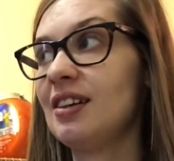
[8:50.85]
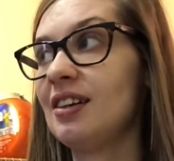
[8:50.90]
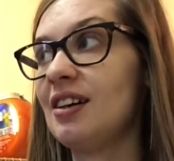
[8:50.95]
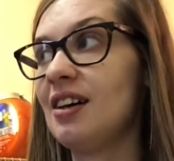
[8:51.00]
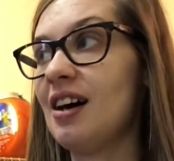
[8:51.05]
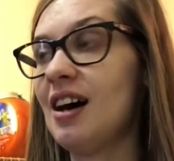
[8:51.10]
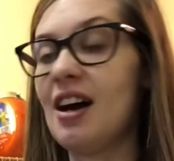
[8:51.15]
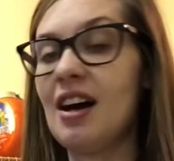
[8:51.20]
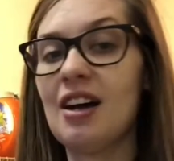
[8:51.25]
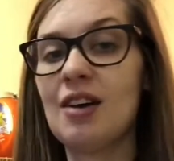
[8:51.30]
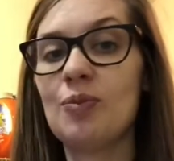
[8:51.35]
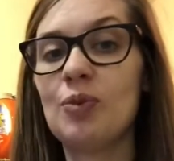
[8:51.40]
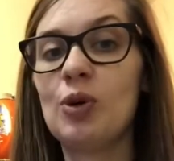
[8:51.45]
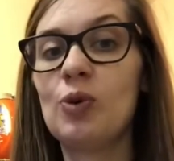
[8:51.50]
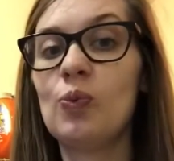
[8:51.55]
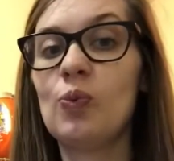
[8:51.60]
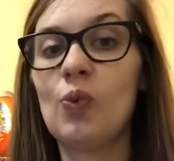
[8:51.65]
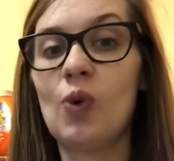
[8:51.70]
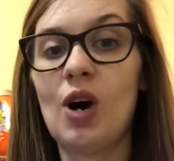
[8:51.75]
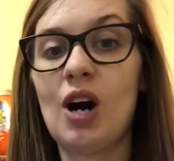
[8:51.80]
I
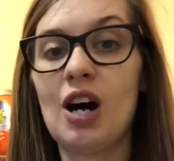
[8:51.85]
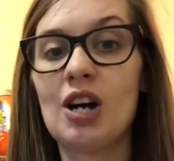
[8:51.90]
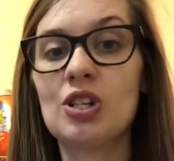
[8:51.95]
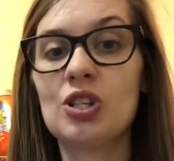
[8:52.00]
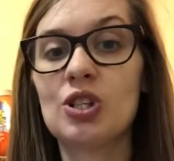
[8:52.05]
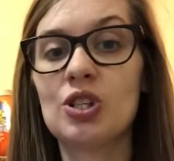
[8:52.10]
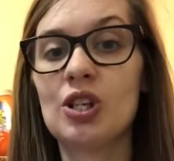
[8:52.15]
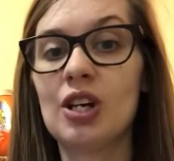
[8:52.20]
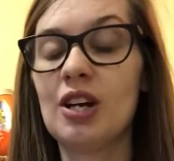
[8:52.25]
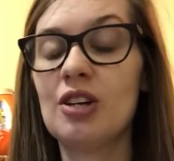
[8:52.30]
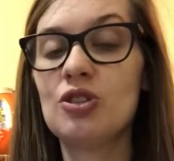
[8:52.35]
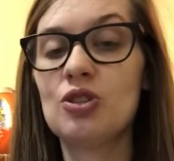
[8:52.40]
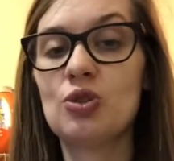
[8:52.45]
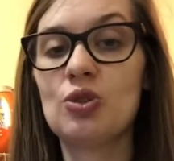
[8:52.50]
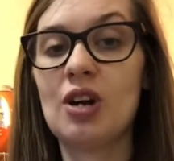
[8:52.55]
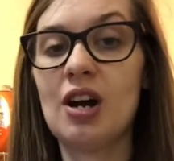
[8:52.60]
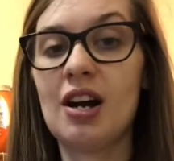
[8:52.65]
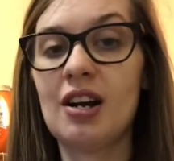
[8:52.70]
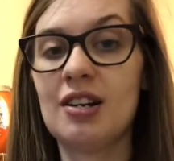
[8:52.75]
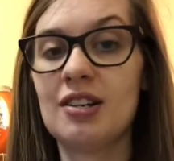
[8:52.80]
will wash and
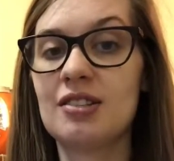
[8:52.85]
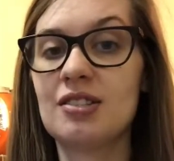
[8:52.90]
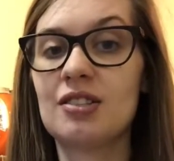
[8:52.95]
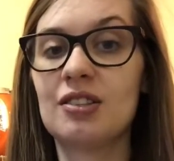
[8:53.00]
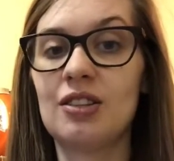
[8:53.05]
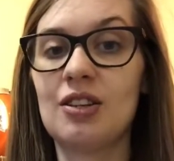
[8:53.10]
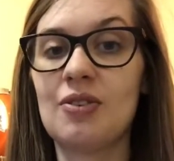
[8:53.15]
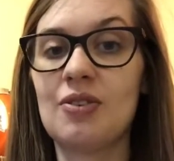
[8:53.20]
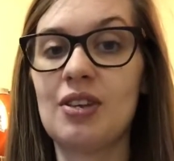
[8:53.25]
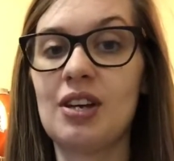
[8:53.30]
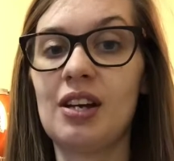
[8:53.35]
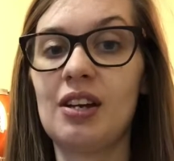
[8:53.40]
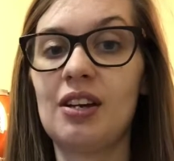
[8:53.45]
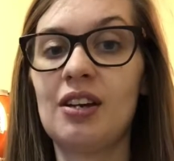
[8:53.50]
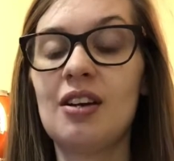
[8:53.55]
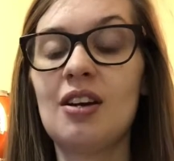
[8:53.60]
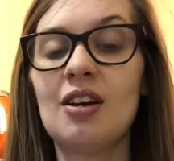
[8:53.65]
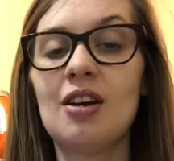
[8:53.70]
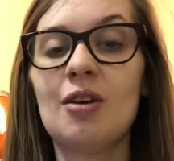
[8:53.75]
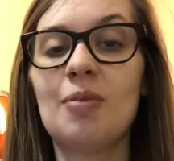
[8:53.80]
dry his clothing,
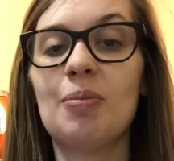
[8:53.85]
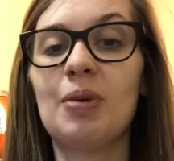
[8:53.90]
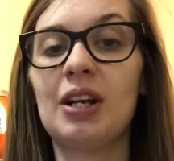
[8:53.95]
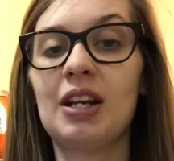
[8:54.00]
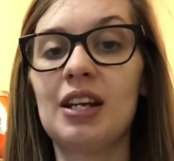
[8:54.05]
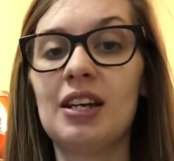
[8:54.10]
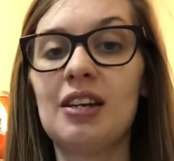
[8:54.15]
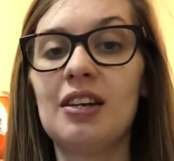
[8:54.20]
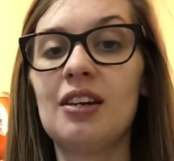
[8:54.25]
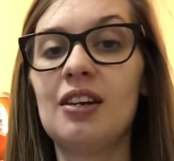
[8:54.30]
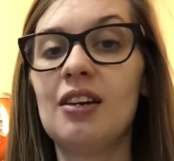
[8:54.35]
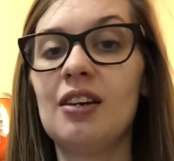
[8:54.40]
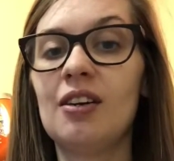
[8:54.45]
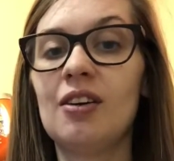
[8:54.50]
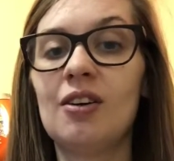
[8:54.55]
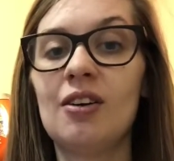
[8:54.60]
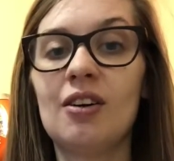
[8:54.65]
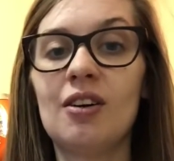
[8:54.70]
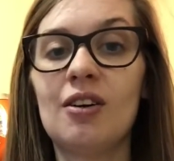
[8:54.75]
but he